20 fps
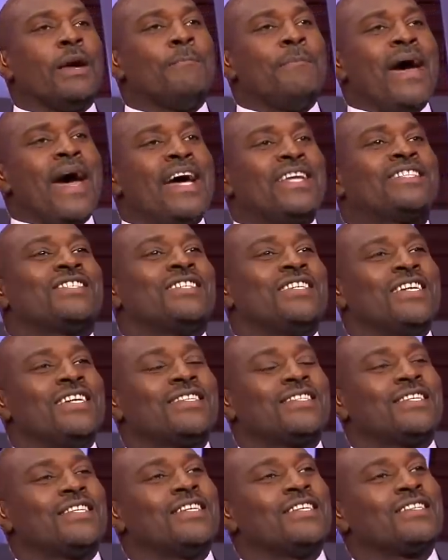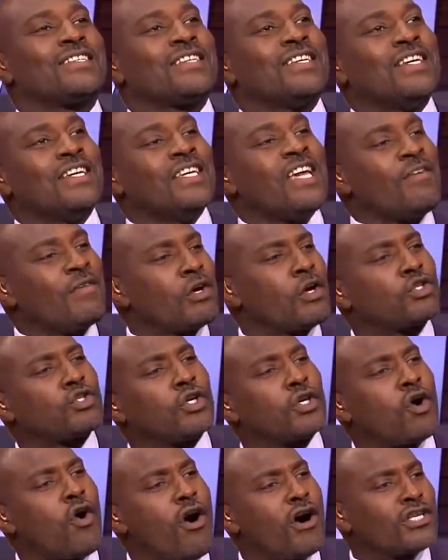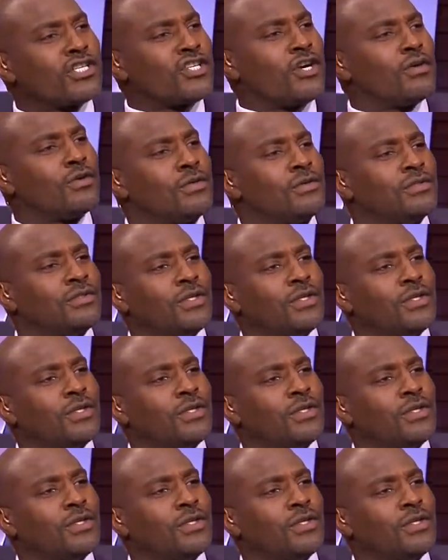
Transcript: imagine this is you ever go to a car show,